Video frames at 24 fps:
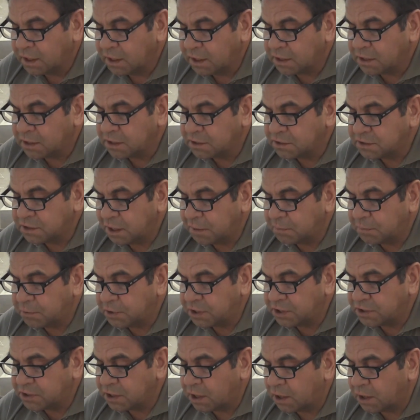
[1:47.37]
In
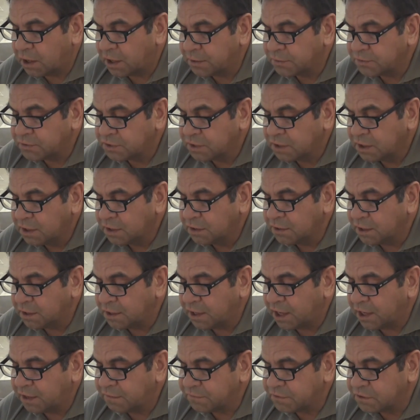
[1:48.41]
contemporary times, the
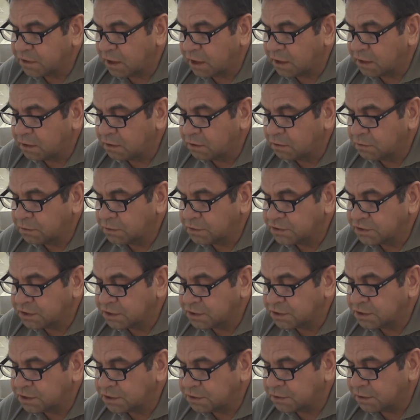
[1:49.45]
native title laws
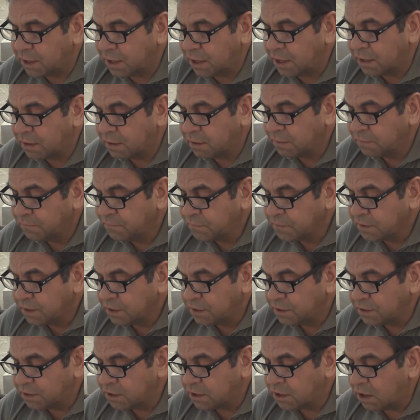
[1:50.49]
in Australia
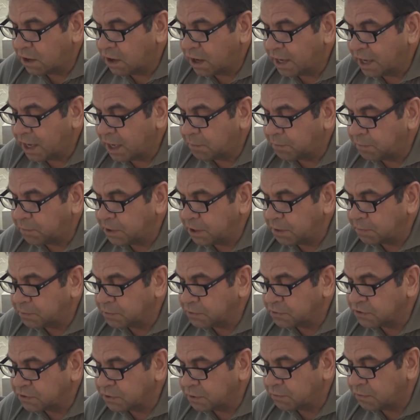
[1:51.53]
deny our
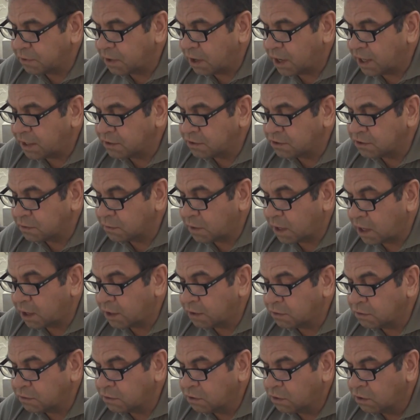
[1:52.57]
peoples the right to
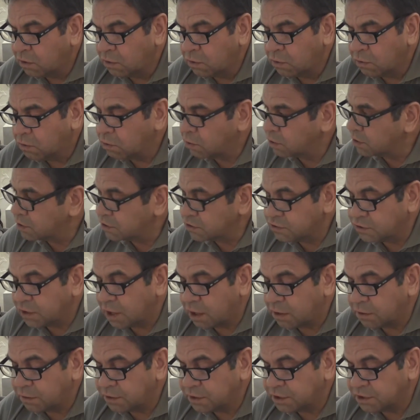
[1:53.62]
own or
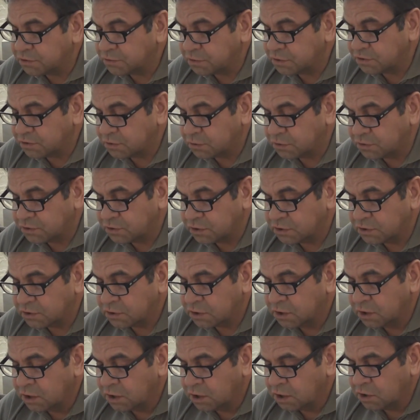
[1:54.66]
control these
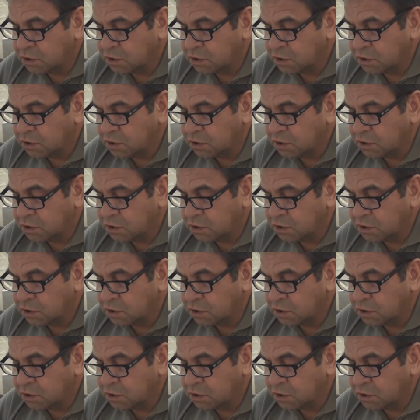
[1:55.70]
resources,